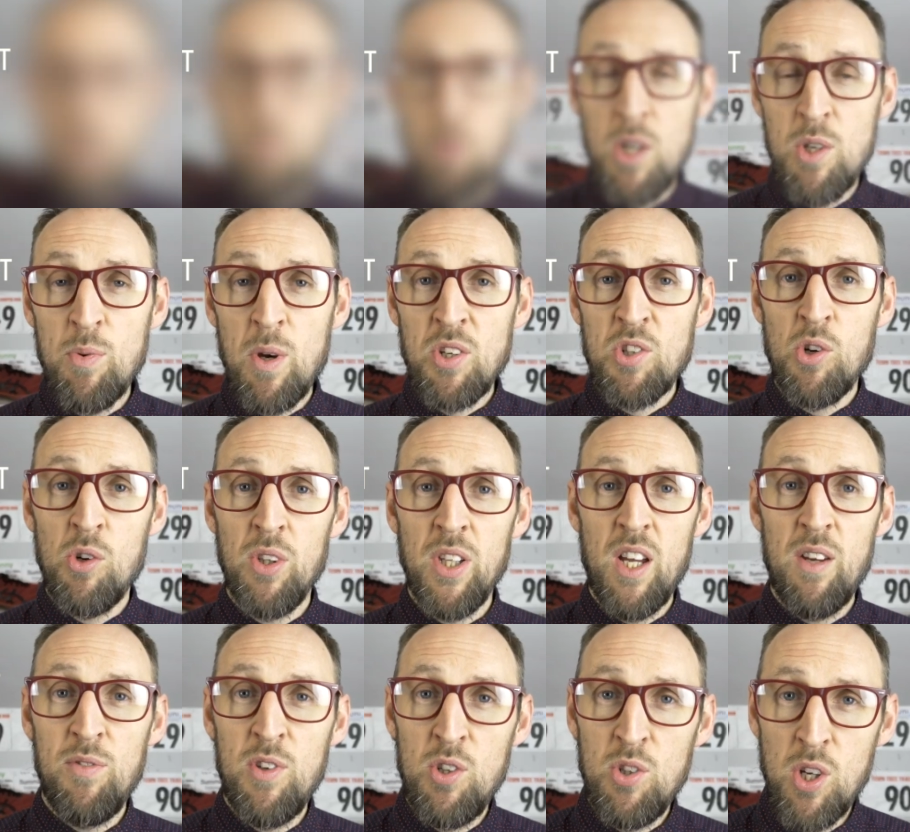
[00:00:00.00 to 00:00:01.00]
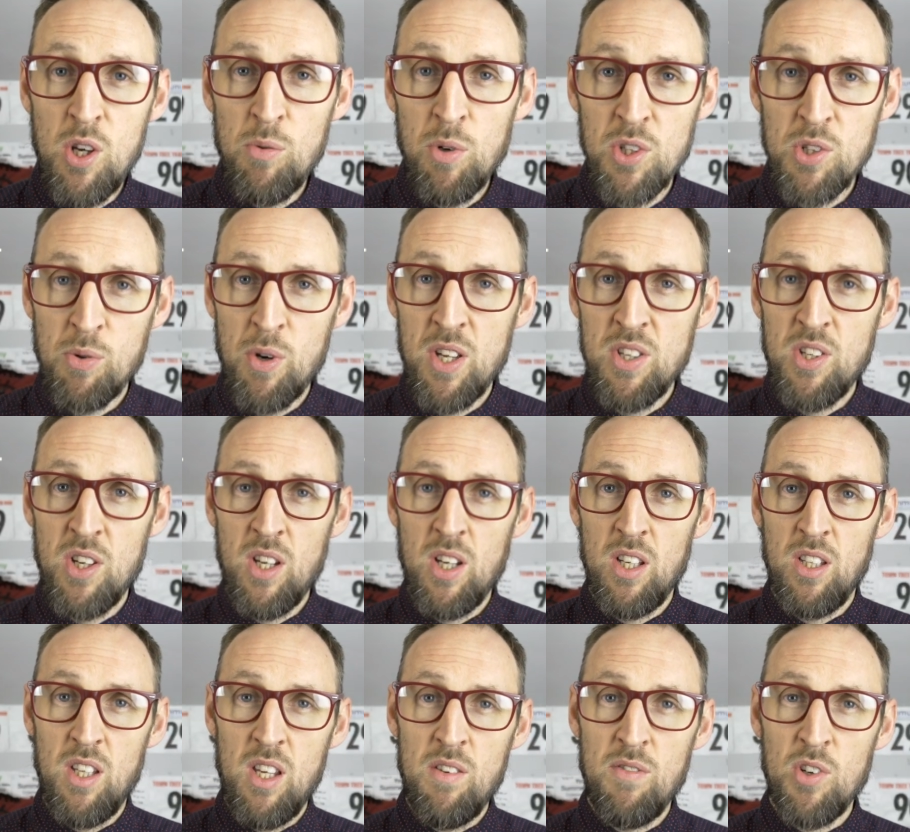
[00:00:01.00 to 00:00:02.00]
Please make sure that if you do want to
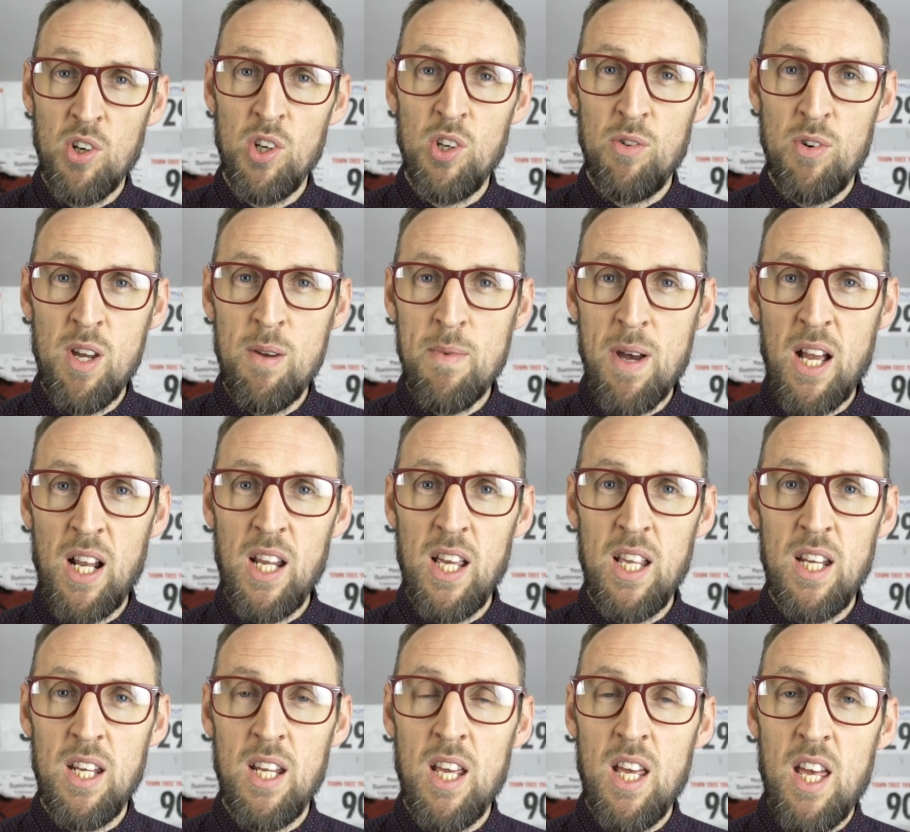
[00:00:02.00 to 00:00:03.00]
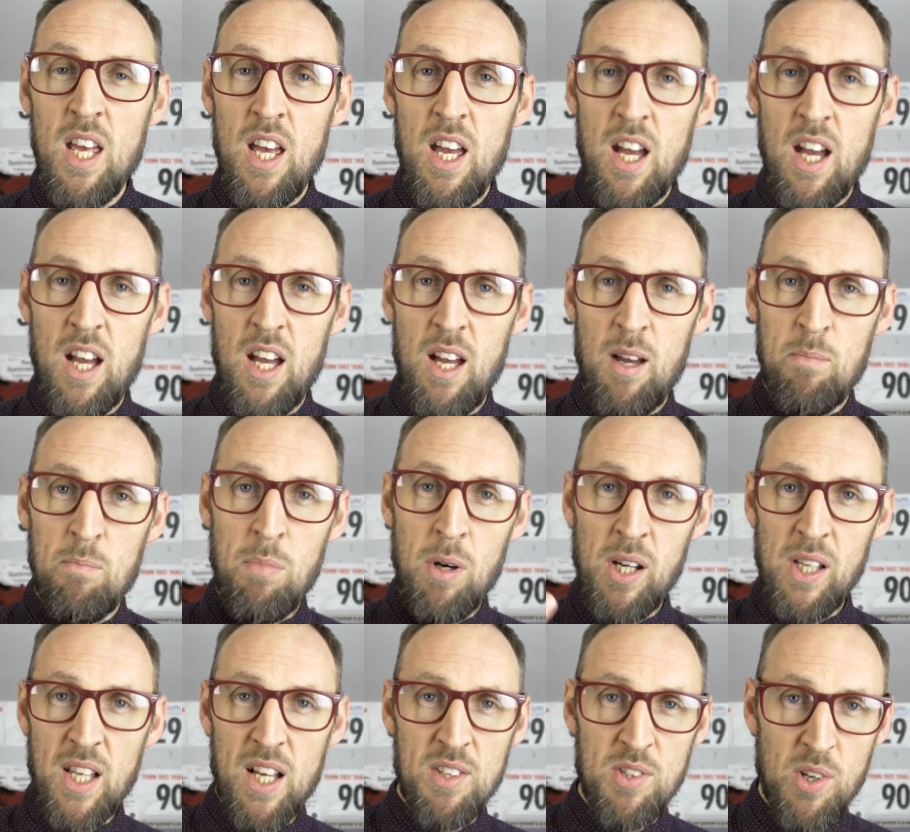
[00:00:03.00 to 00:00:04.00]
enter that you've got your email in
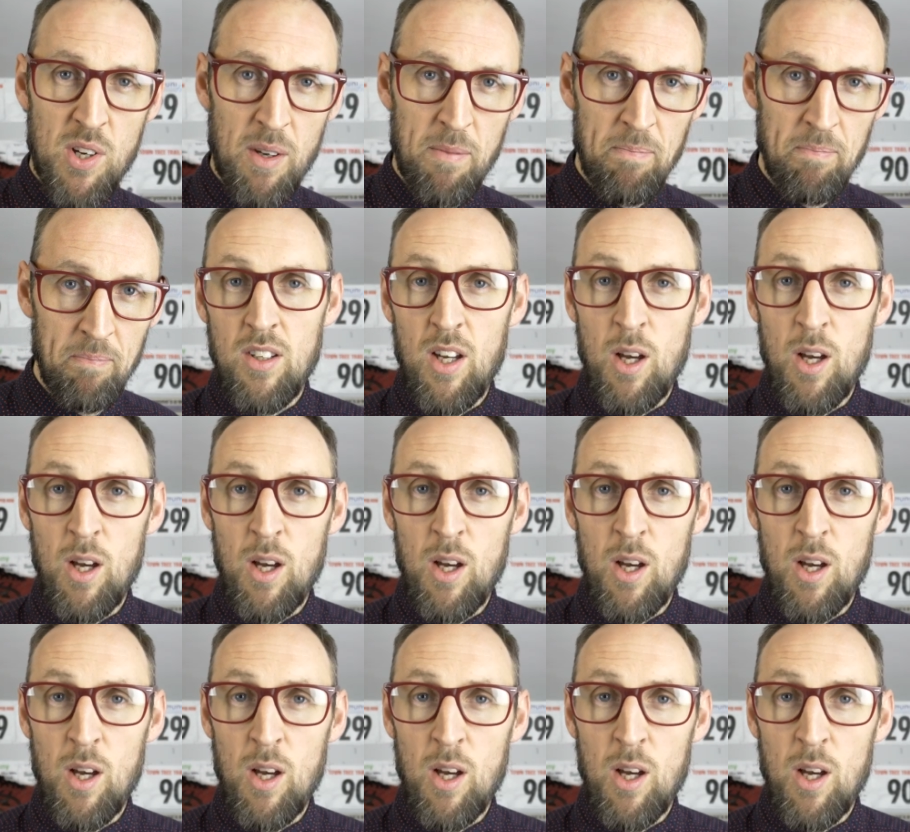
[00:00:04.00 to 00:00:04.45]
by that time.